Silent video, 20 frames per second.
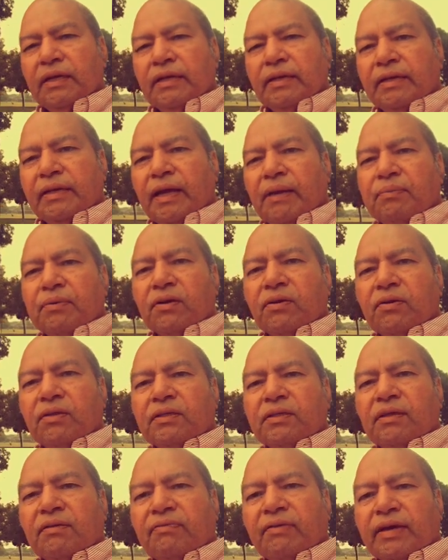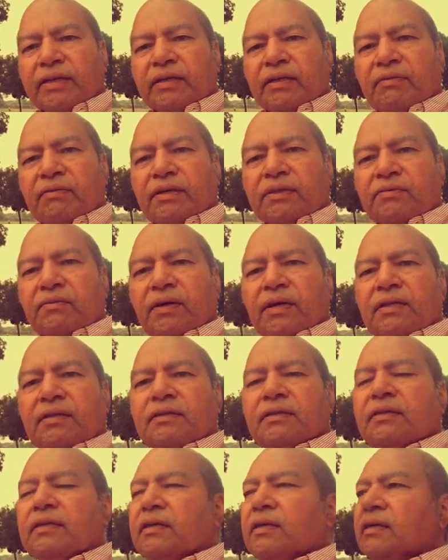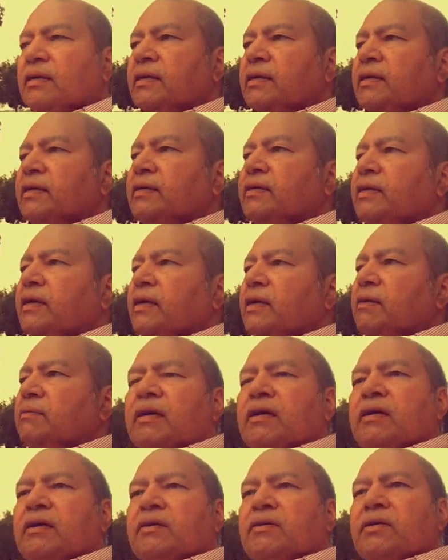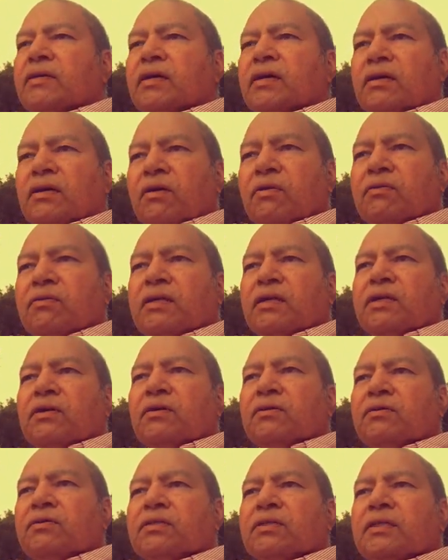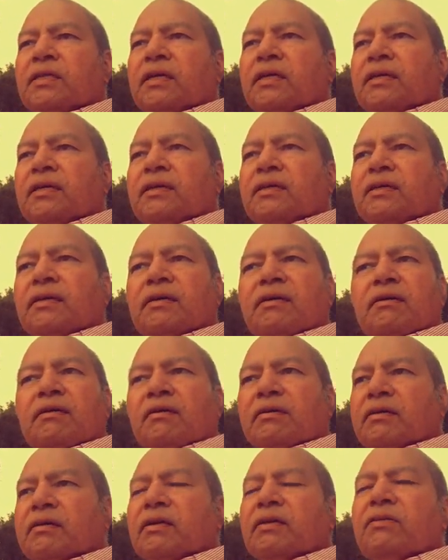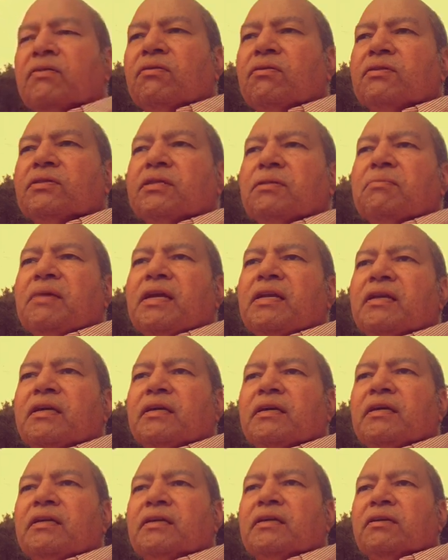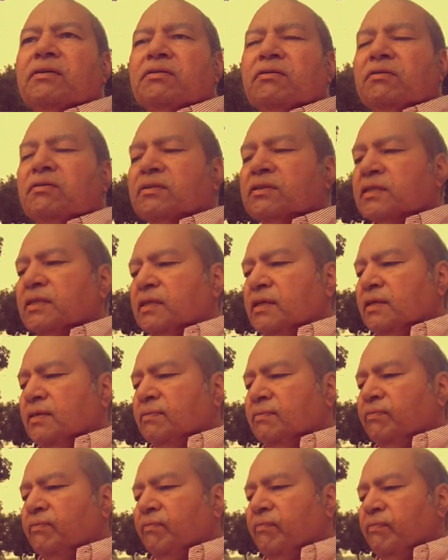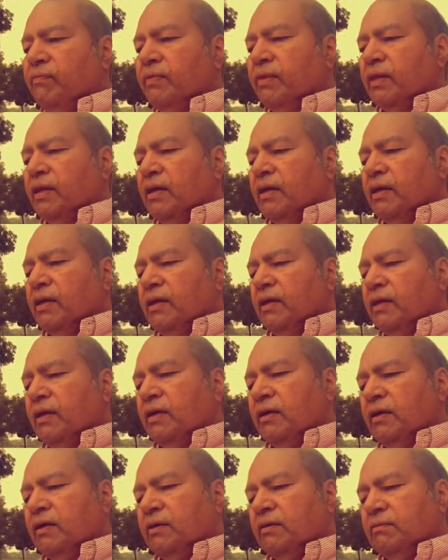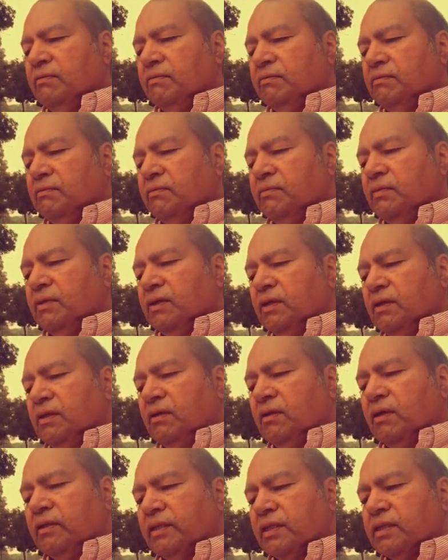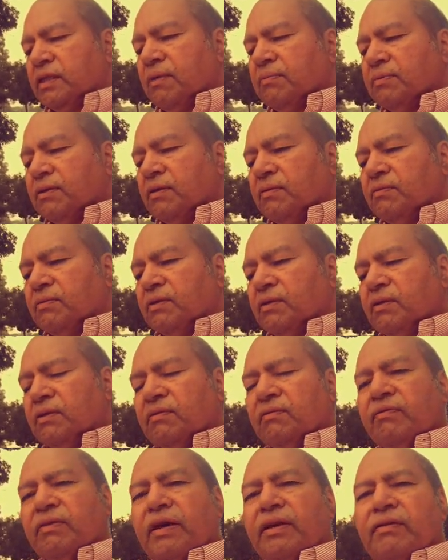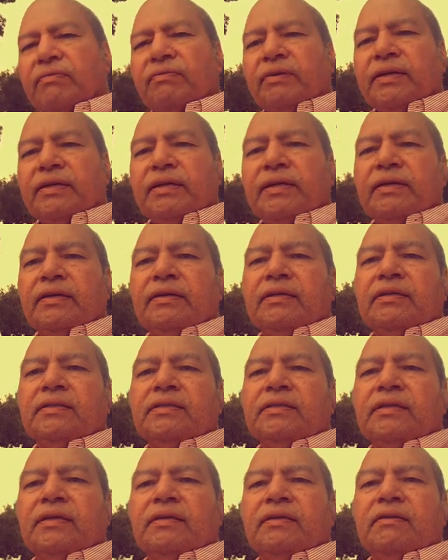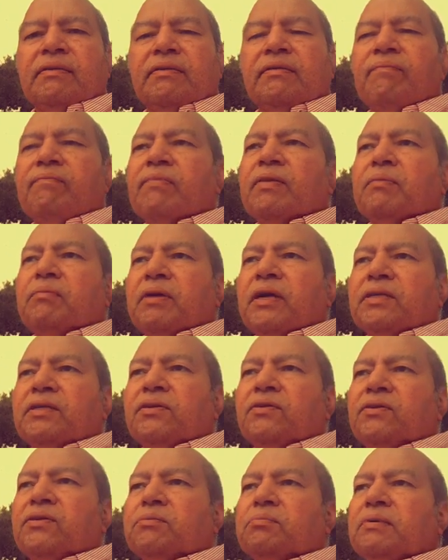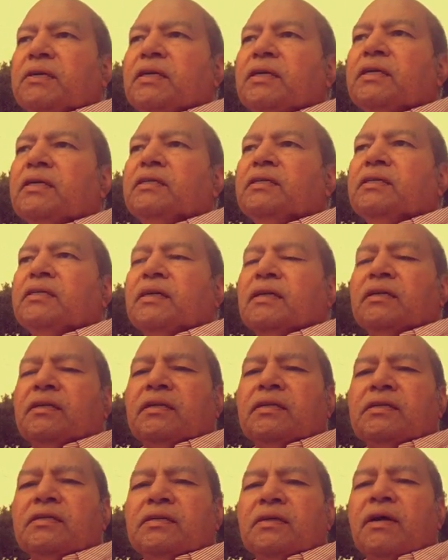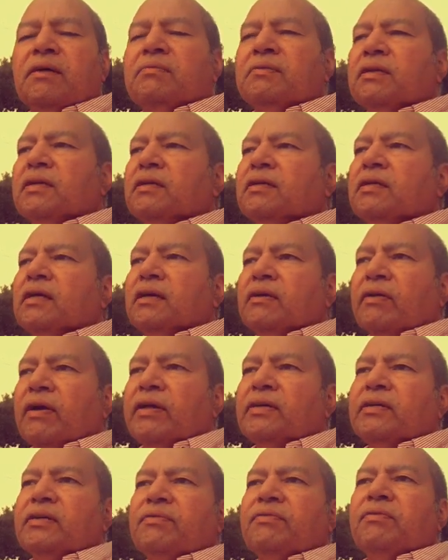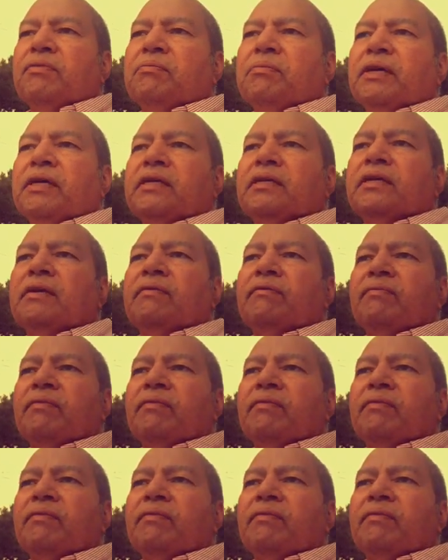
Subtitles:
Depakote is effective as well. It helps. You can load the dose, and it controls the mania. It controls all the symptoms, the flight of ideas, and pressure of speech, and insomnia. They gradually remit.